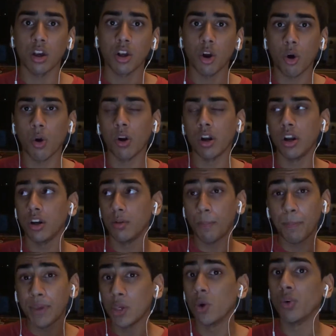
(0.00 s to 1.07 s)
called
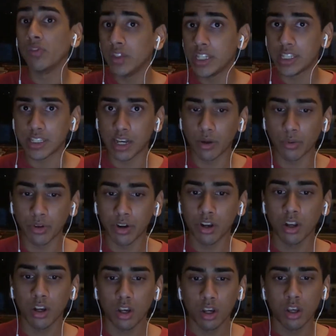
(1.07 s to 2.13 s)
POV sound.
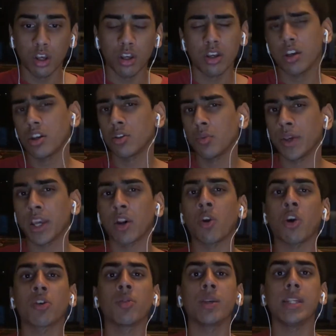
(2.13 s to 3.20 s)
So we can
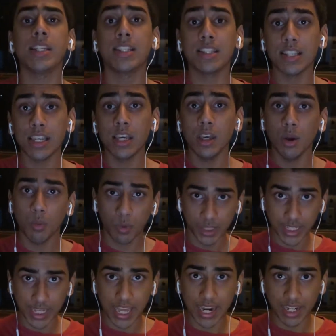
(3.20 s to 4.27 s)
not only see what
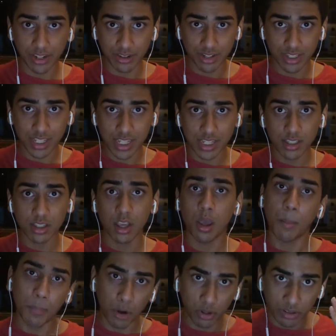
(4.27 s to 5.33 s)
the character sees,
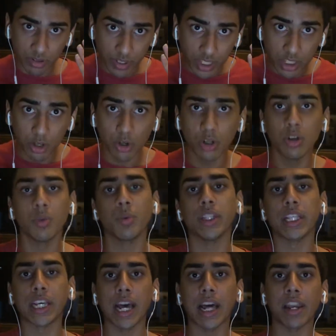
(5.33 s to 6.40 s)
but also hear what
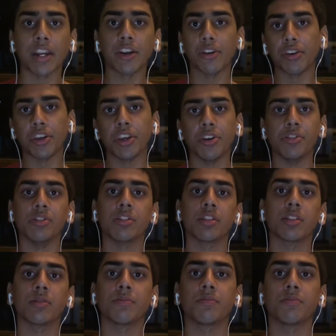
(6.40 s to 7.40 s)
the character hears.